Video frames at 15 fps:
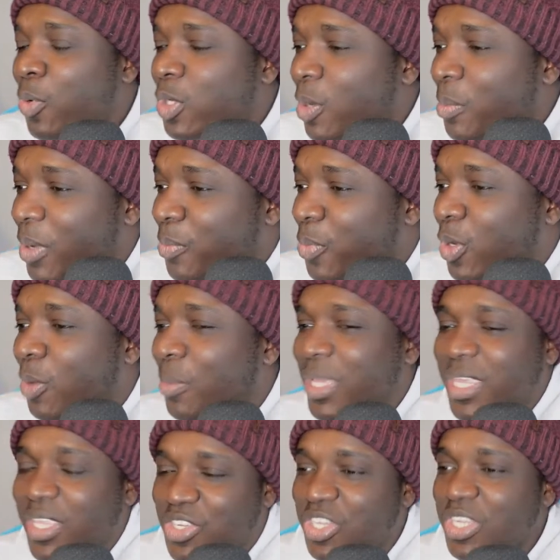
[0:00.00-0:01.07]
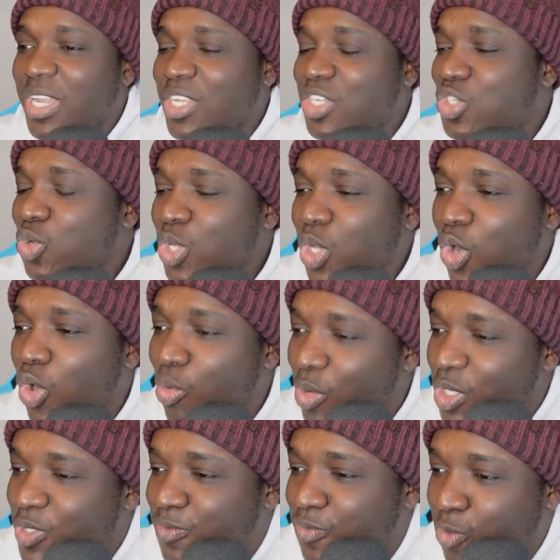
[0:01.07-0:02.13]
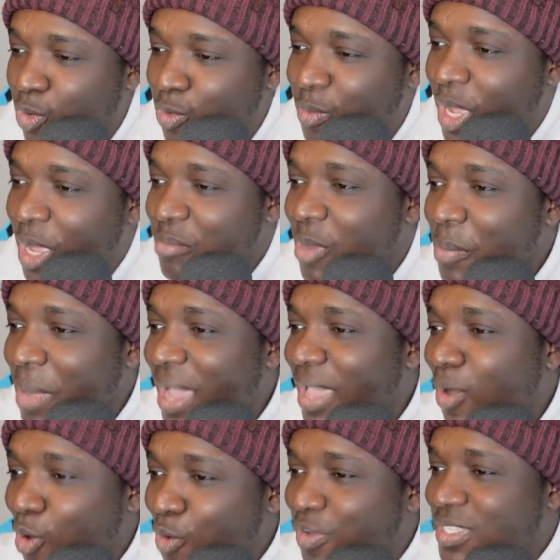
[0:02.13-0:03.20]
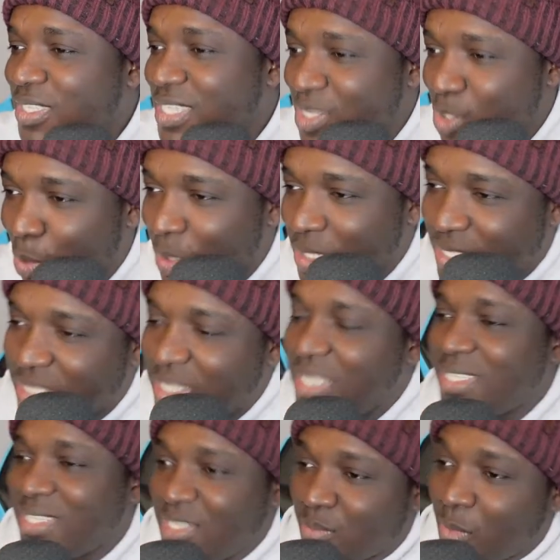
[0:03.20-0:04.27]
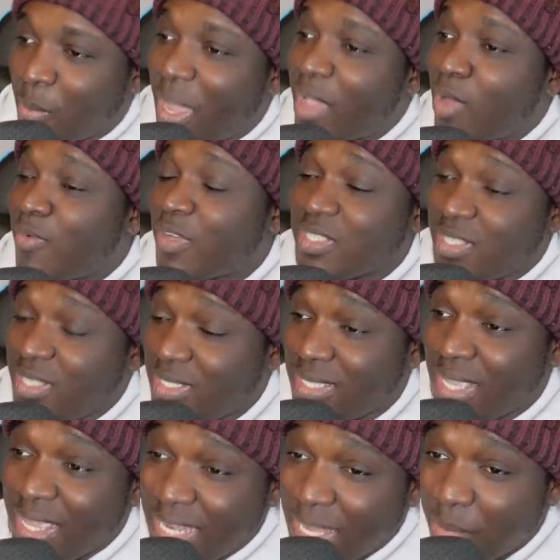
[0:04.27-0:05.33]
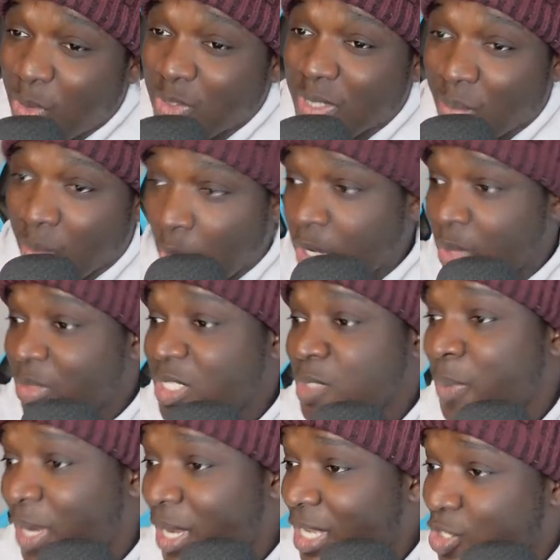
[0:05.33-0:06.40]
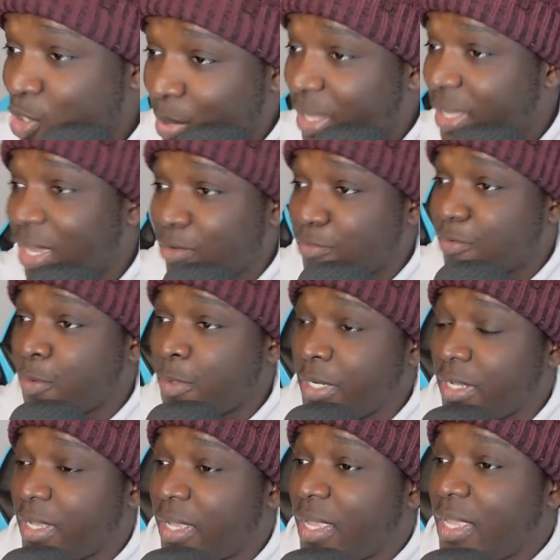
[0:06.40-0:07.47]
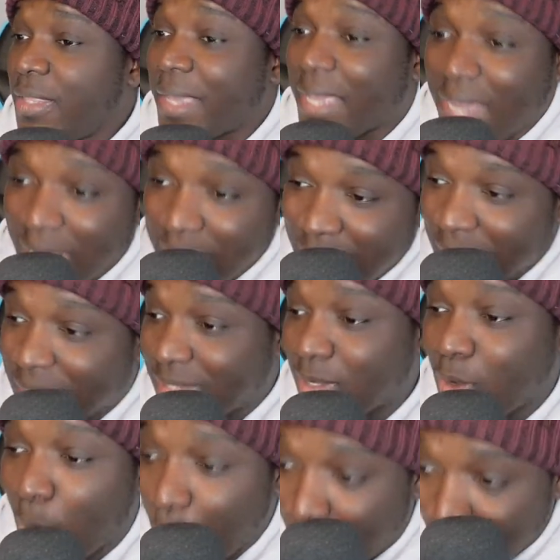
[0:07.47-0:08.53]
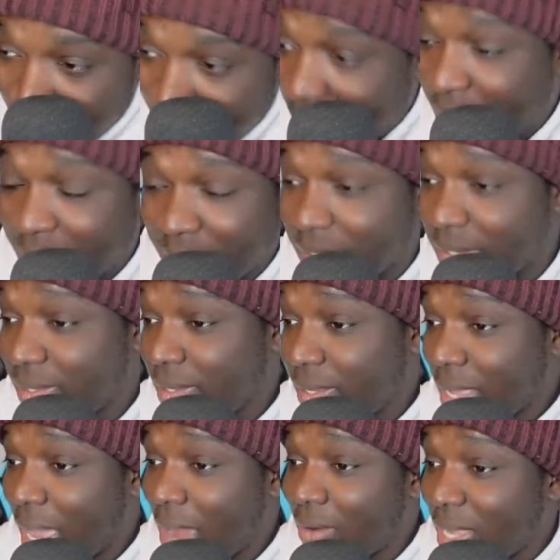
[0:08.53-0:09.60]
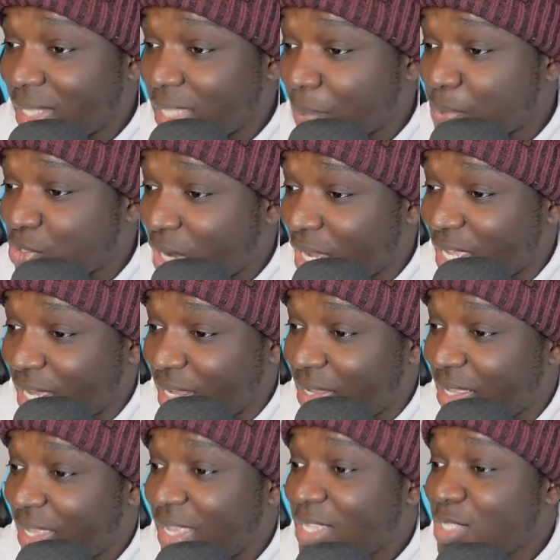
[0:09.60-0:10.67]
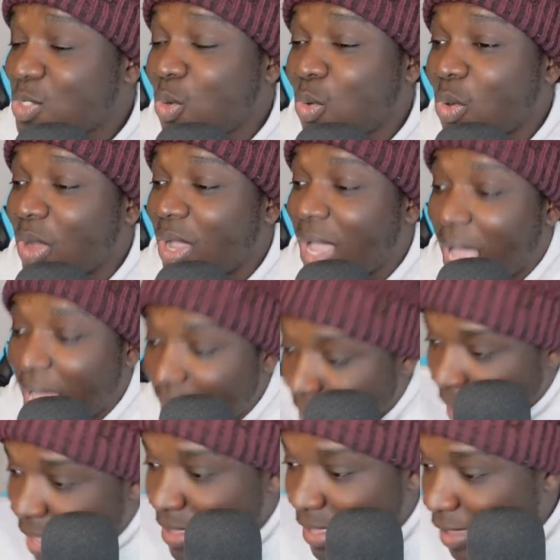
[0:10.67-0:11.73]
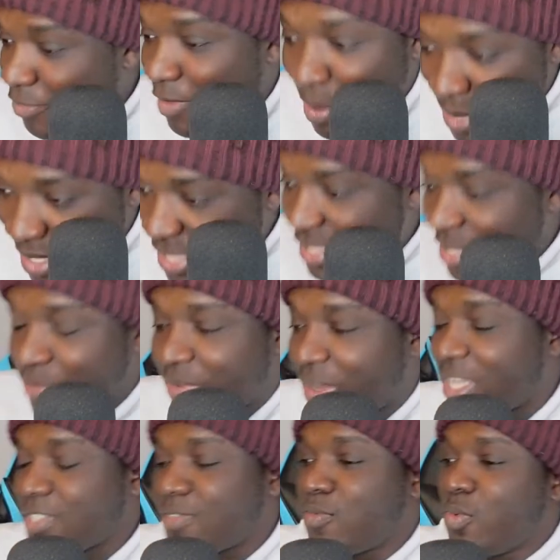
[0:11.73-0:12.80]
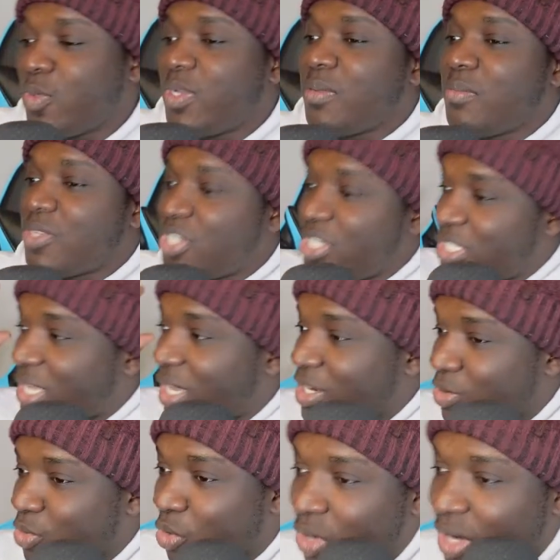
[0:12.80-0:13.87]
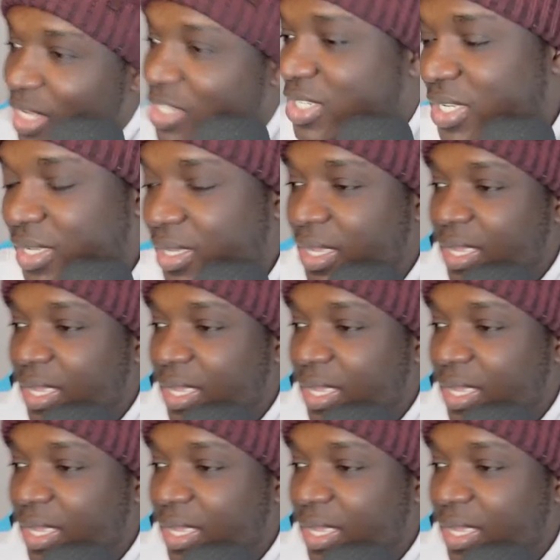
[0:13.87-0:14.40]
up my kitchen and show you how much food I buy overseas, how much seasons I buy overseas, the amount of money I spend on Jamaican food. You cannot comprehend. All right, Top Striker. So I if I'm eating fast food, she's on the road and she